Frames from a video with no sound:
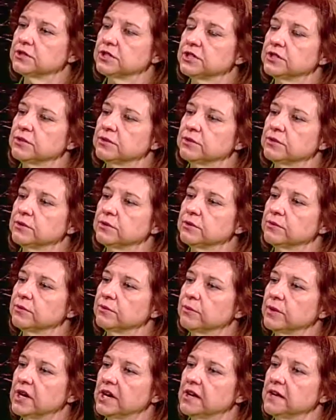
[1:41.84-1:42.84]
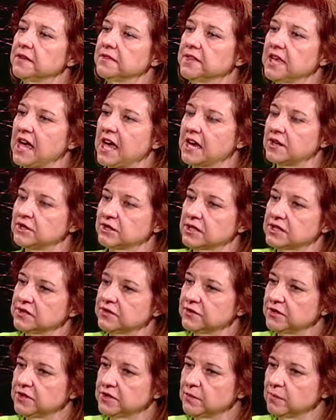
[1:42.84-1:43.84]
to, the
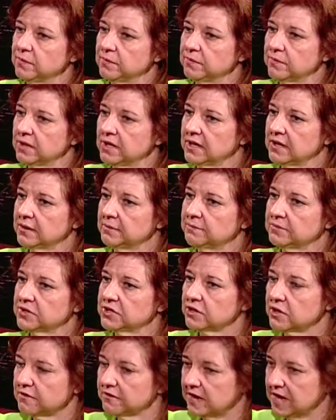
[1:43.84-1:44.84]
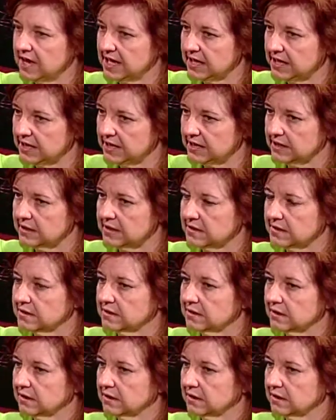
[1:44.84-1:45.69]
address for the survey is